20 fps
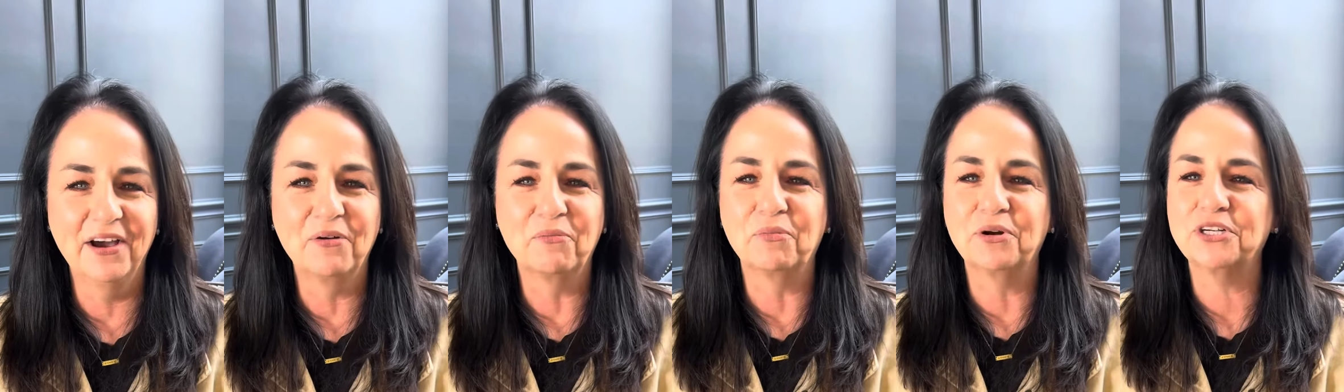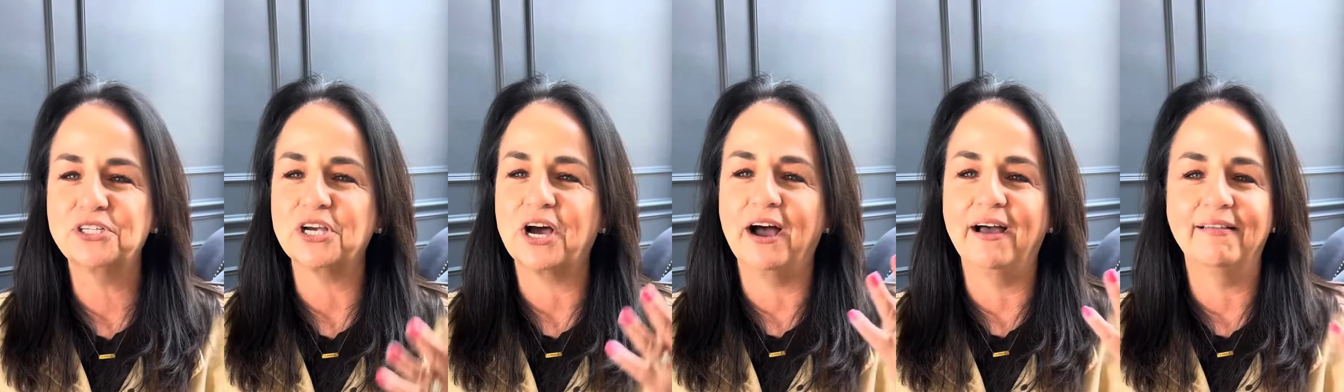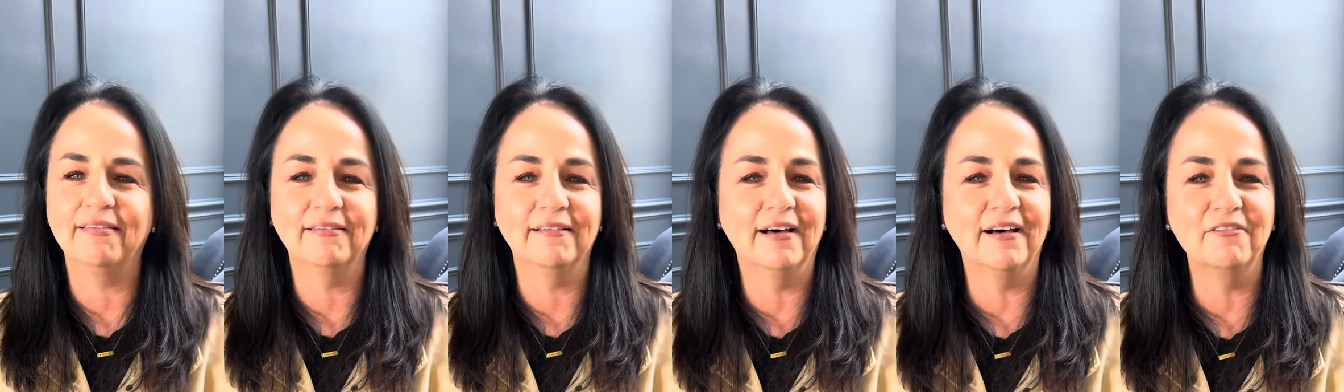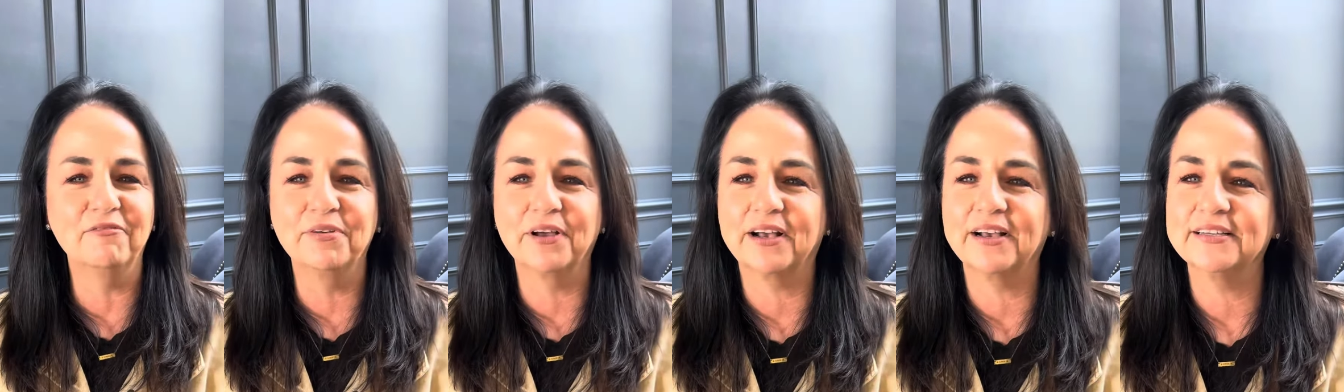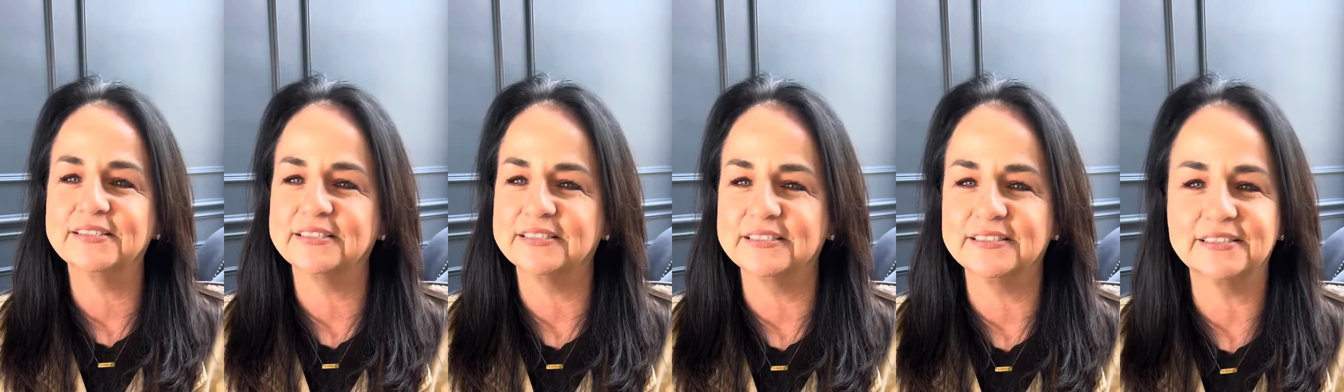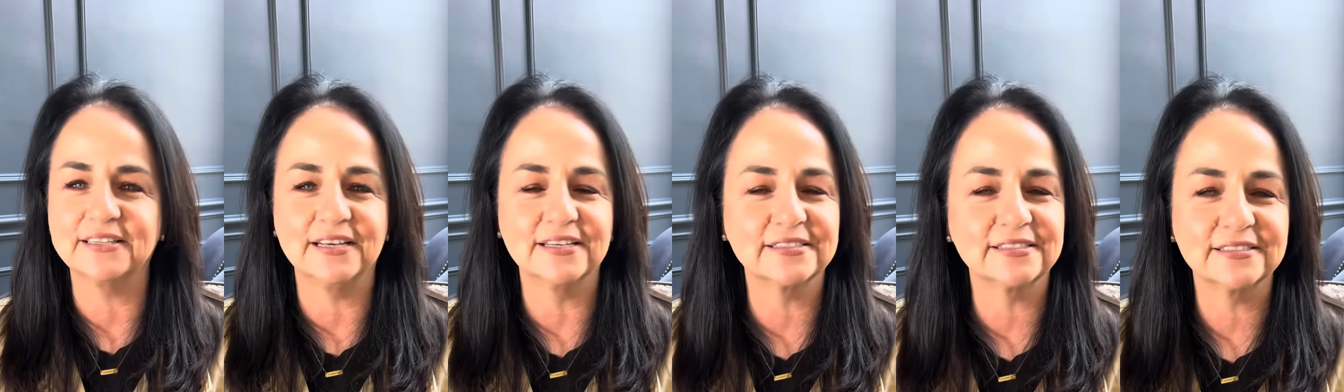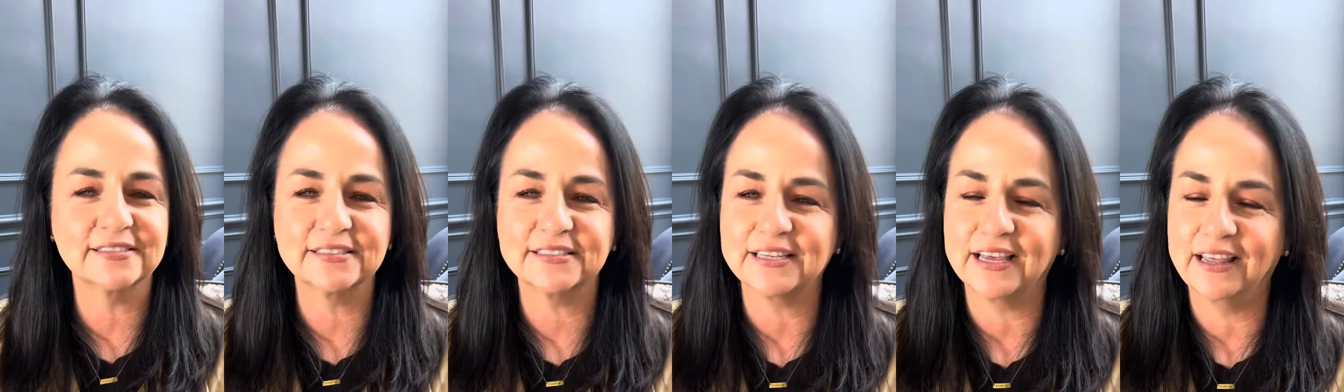which I love because it
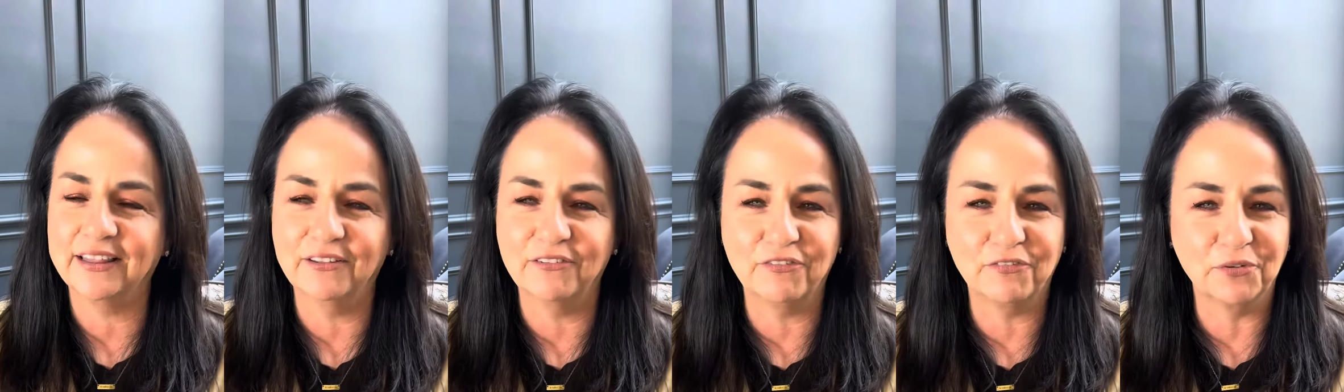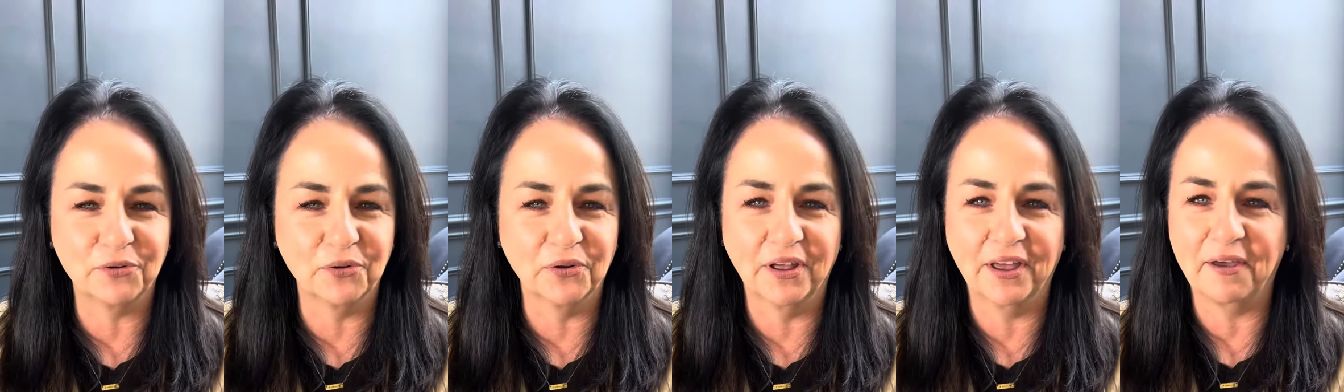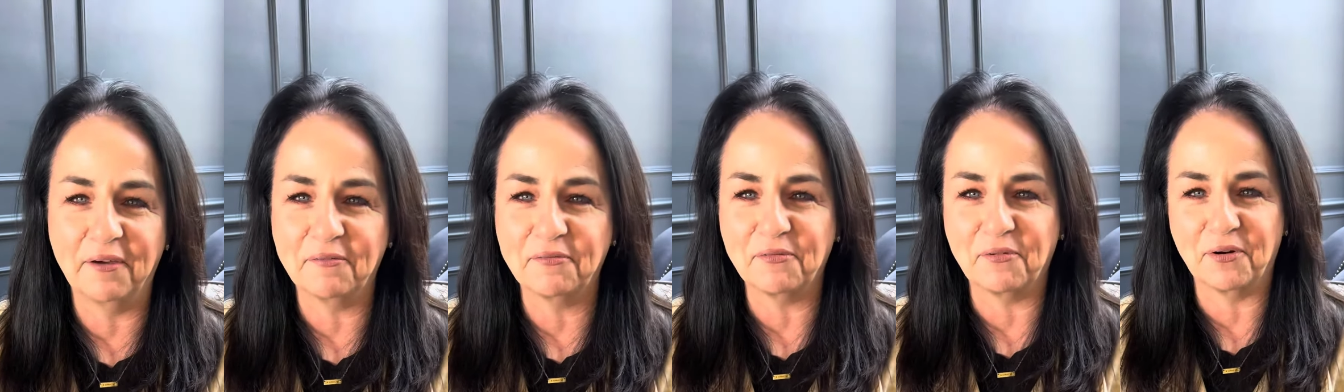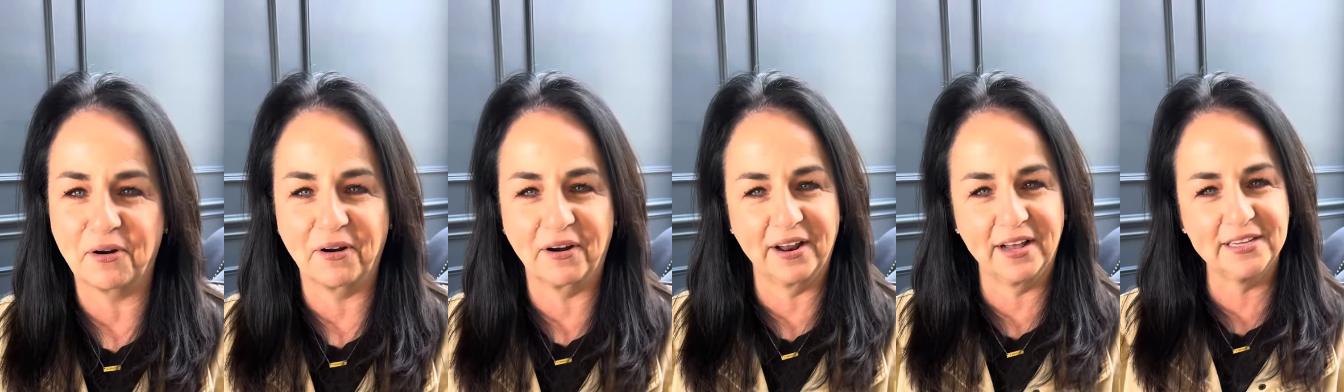doesn't say the full F word.